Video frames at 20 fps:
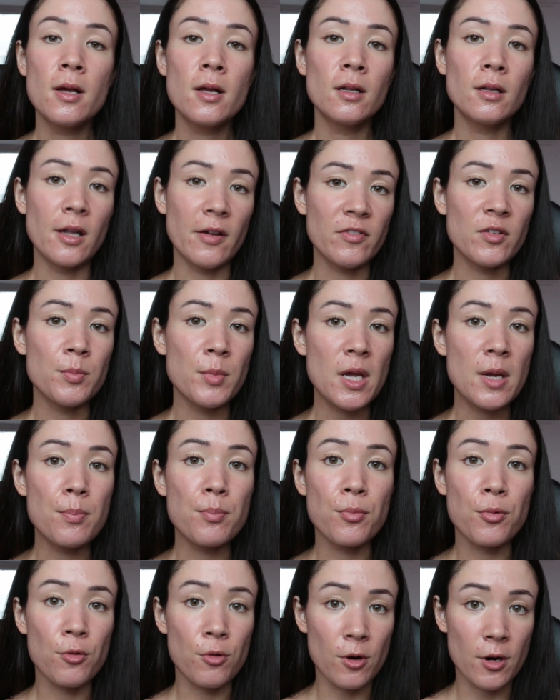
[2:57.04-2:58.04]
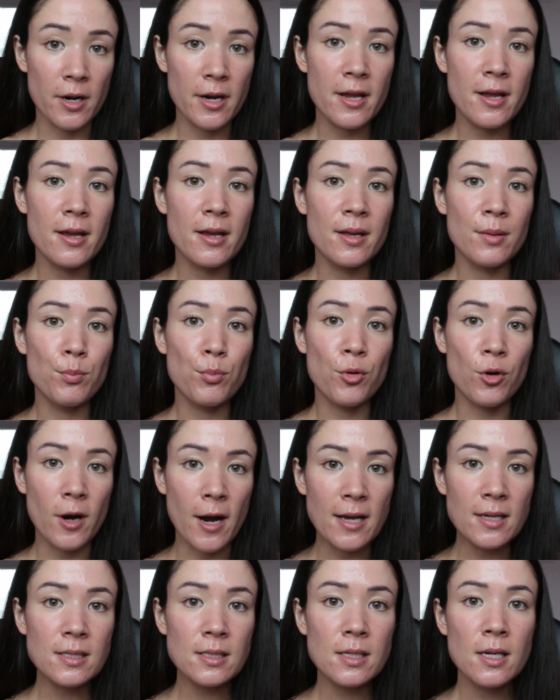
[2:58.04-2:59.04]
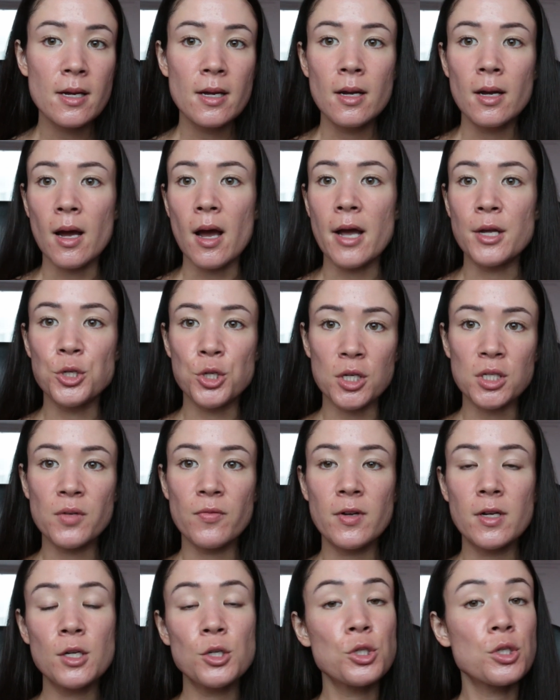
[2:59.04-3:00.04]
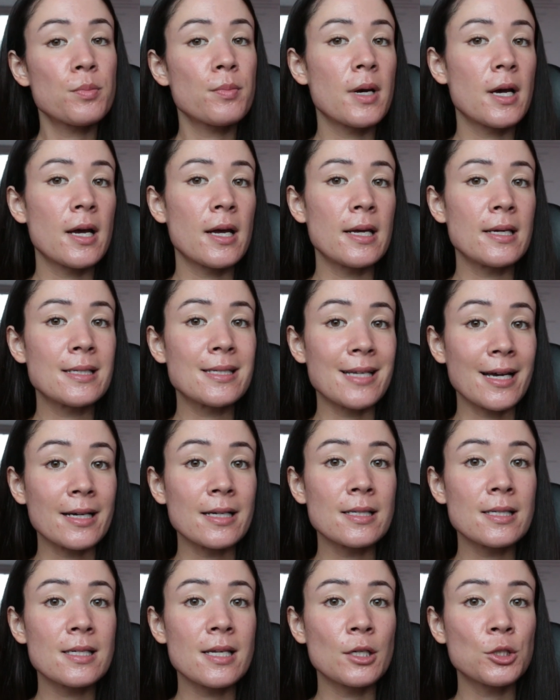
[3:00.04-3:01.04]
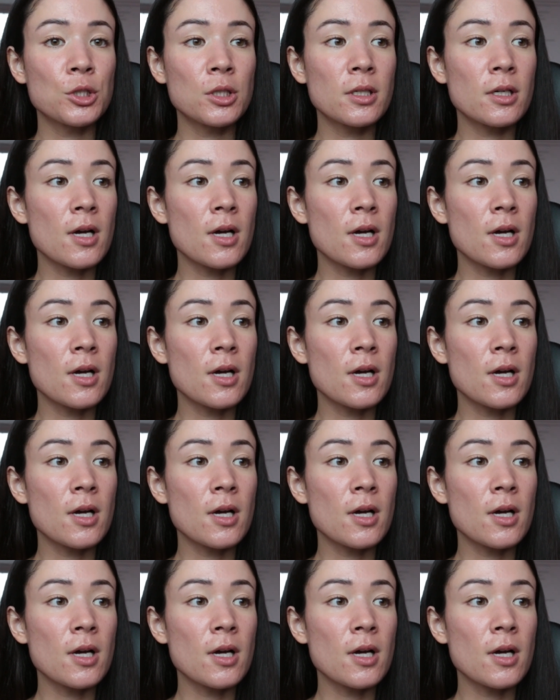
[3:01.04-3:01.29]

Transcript: left me pretty impressed. I just finished my second session a